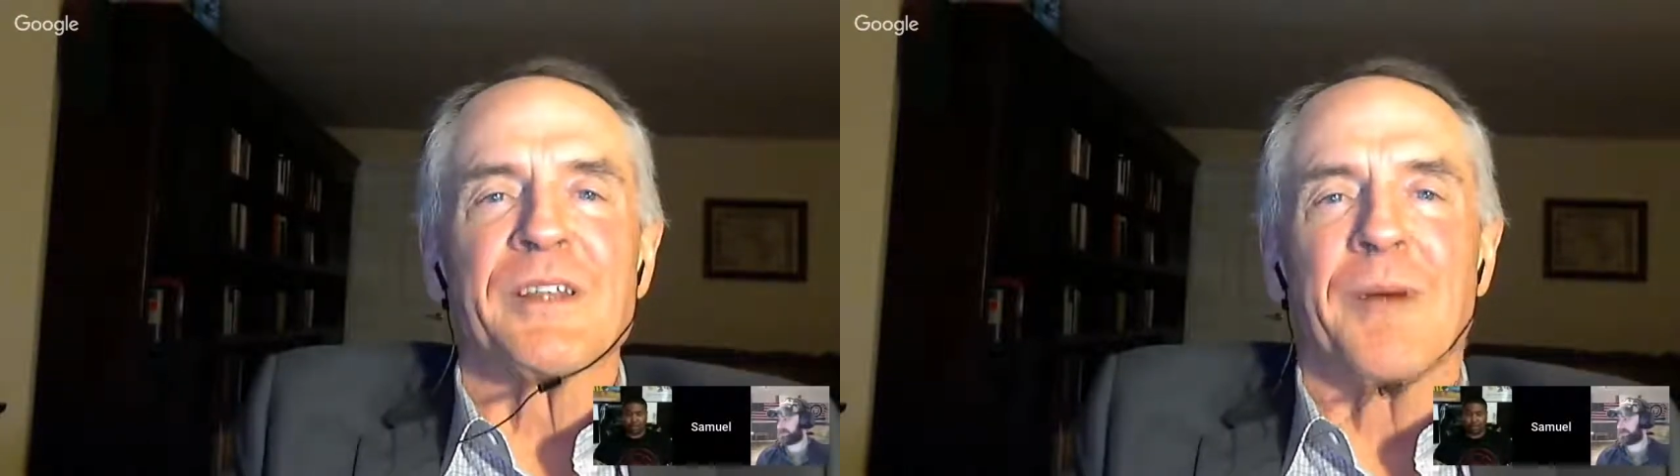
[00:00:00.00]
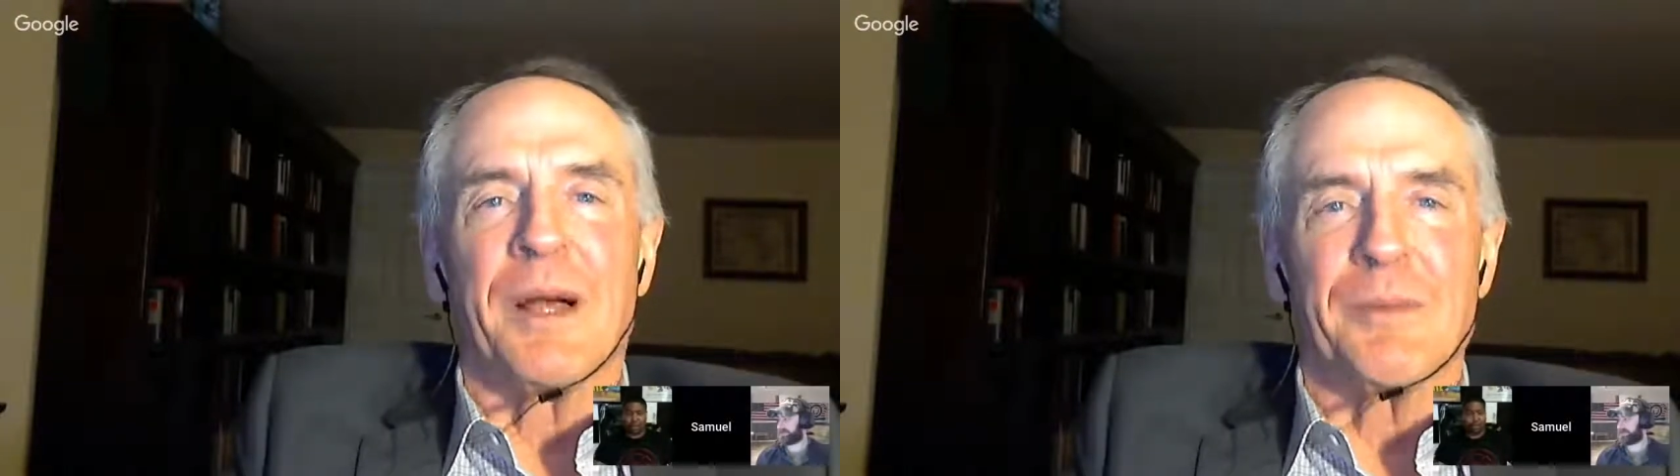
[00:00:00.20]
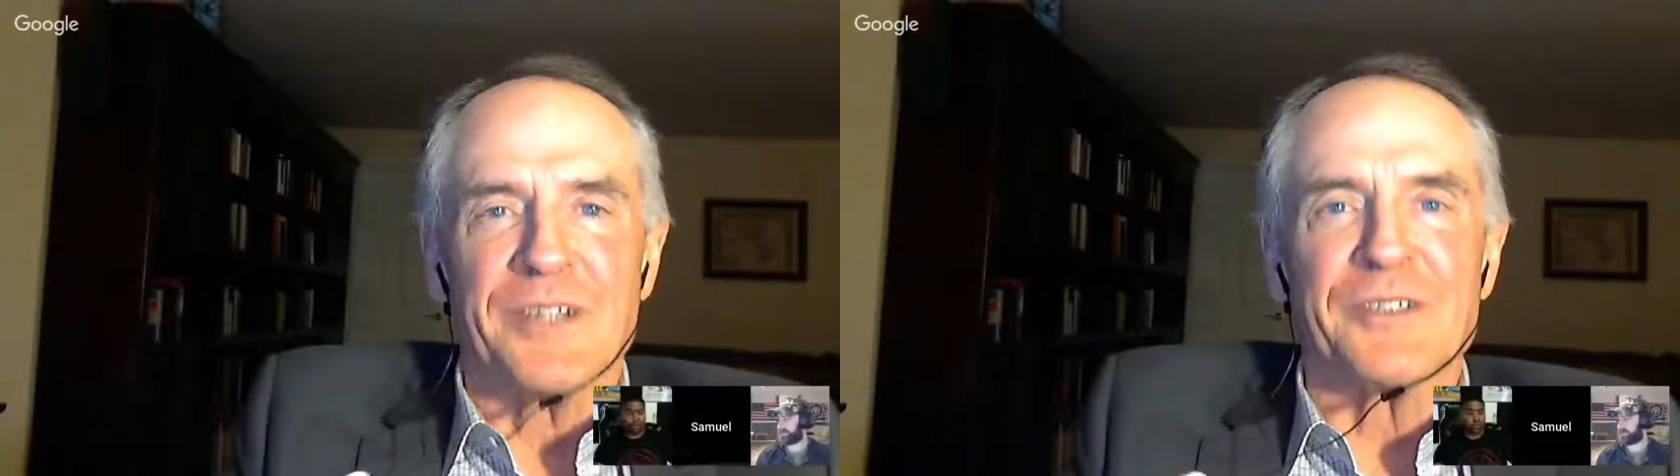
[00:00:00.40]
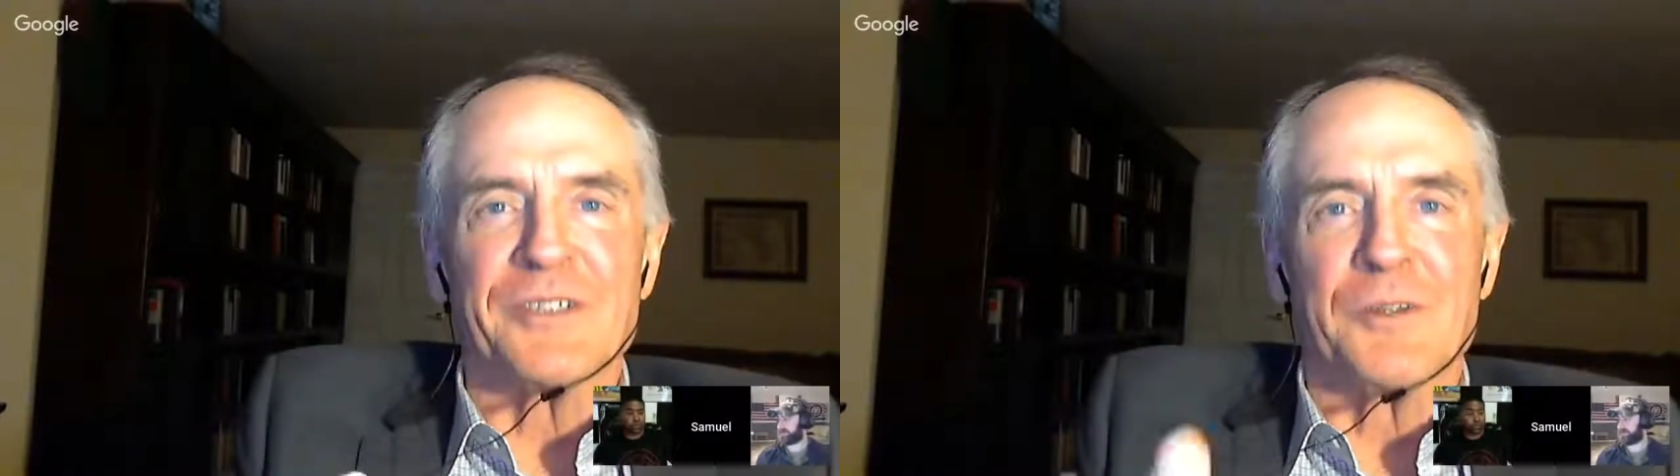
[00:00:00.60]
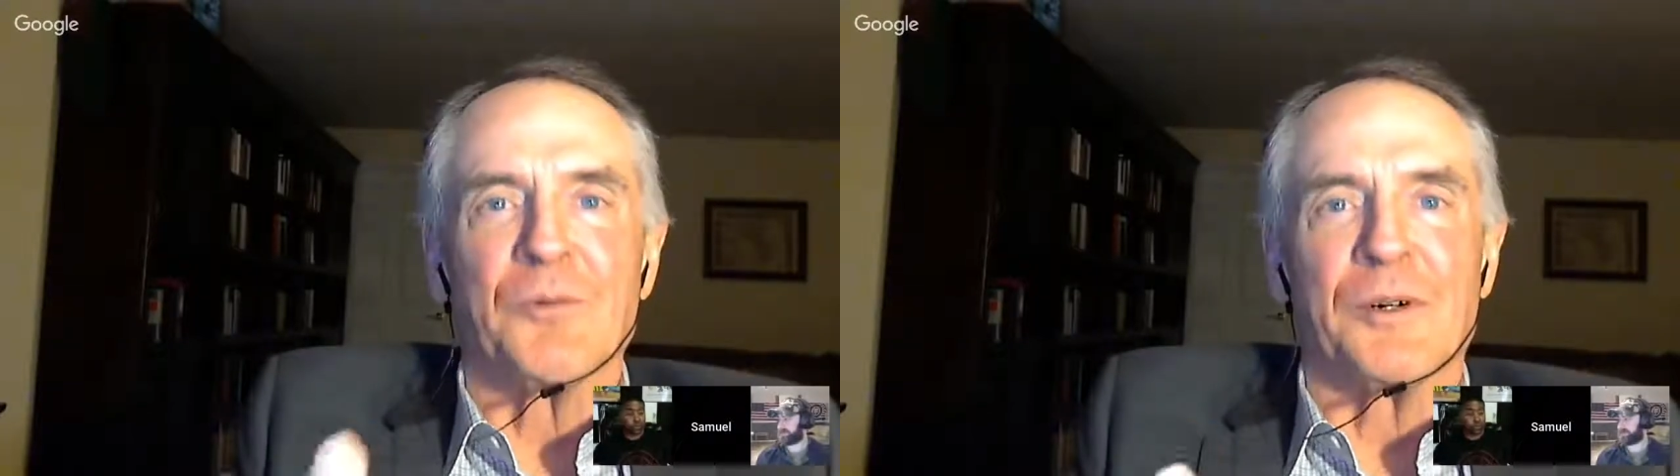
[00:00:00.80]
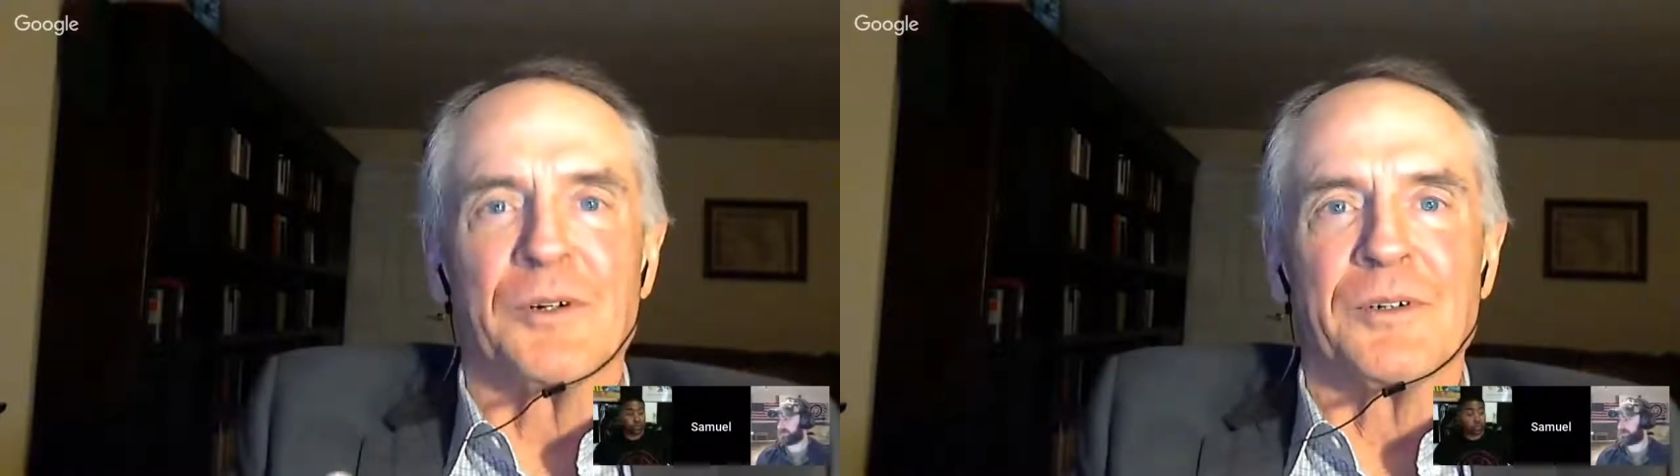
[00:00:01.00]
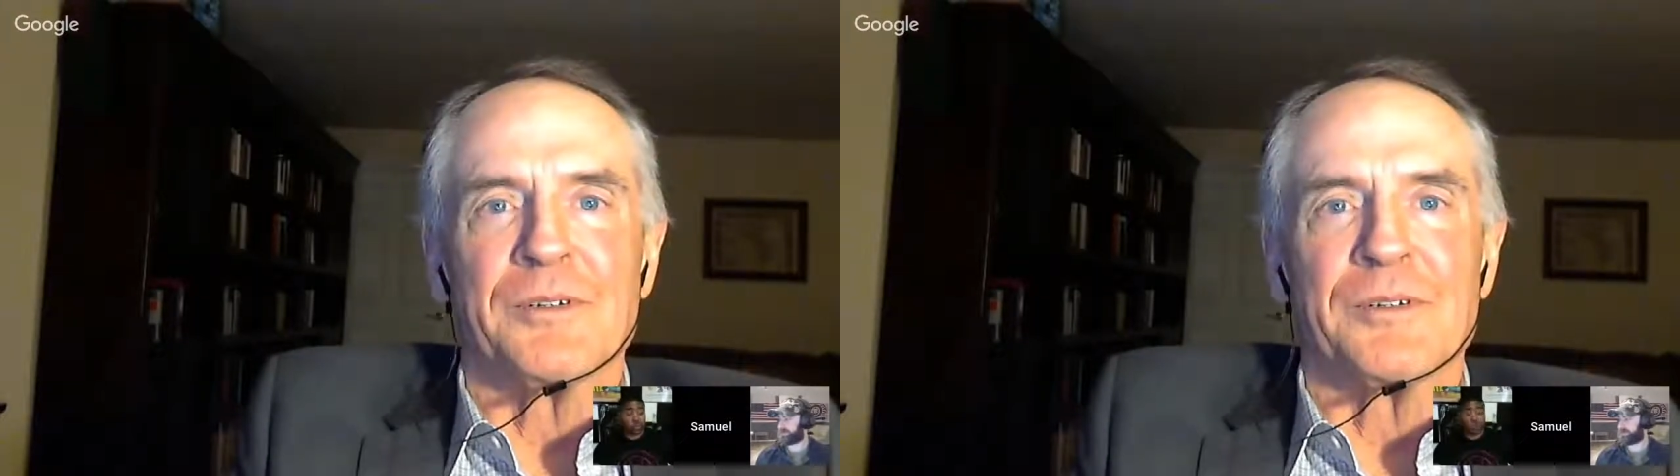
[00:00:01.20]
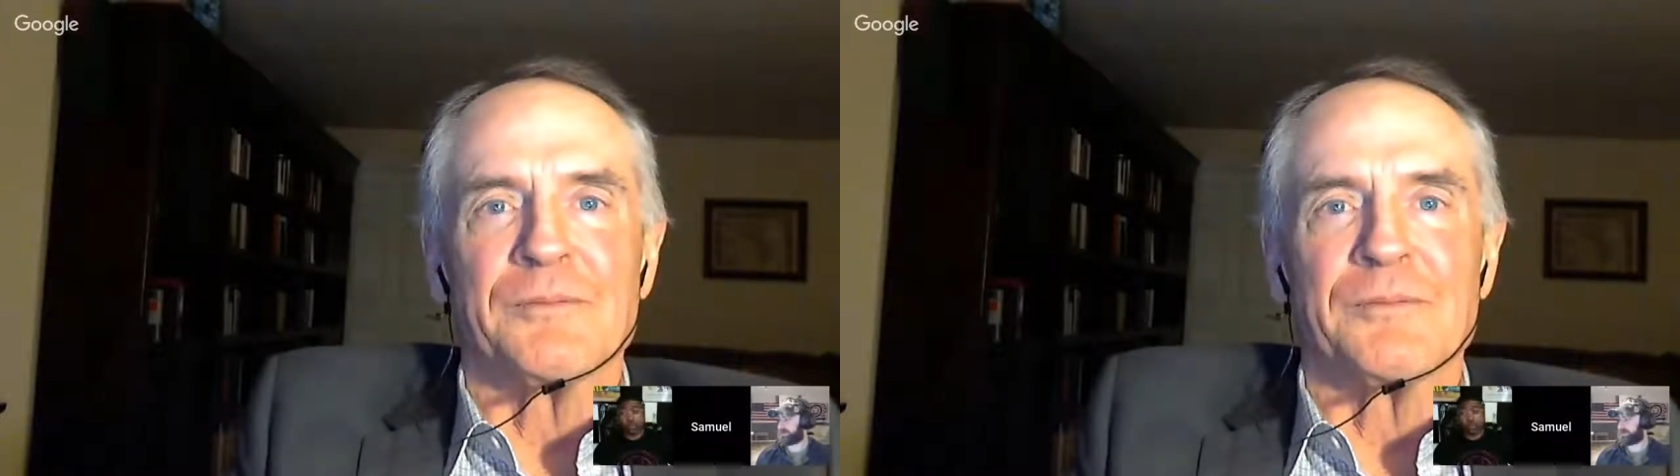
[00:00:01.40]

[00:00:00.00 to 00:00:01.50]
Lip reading: of the population of the world.